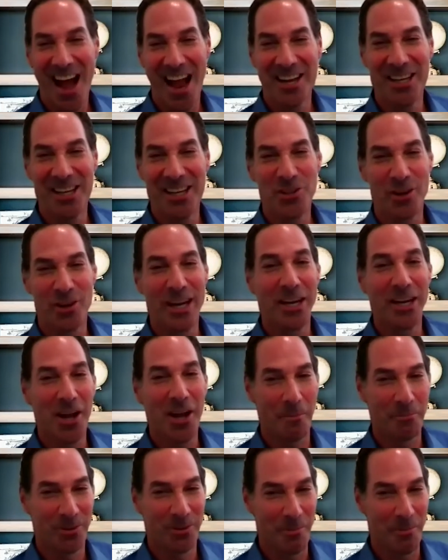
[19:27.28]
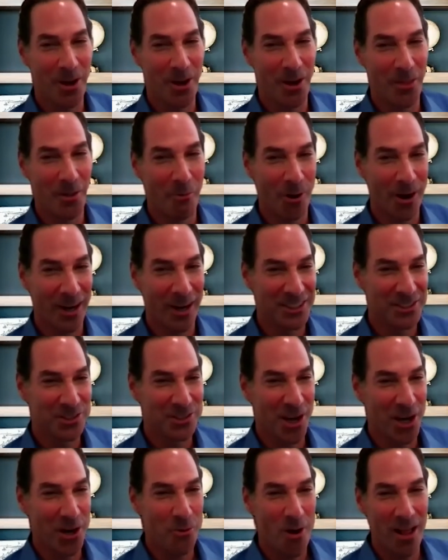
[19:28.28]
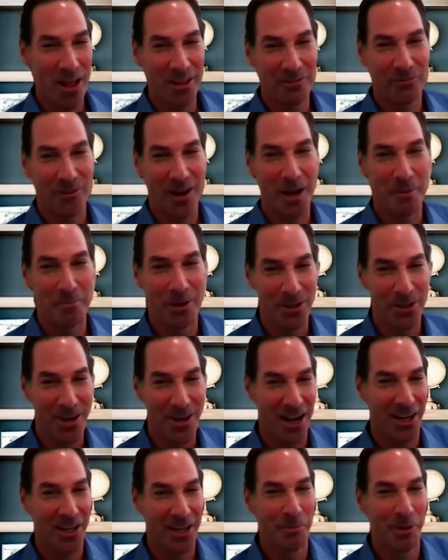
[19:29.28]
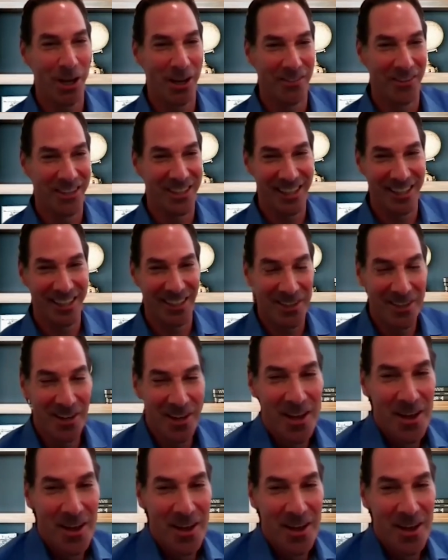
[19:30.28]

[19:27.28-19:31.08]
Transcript: I need your income to be on the mortgage so I qualify, but you're not going to yeah. be on the deed.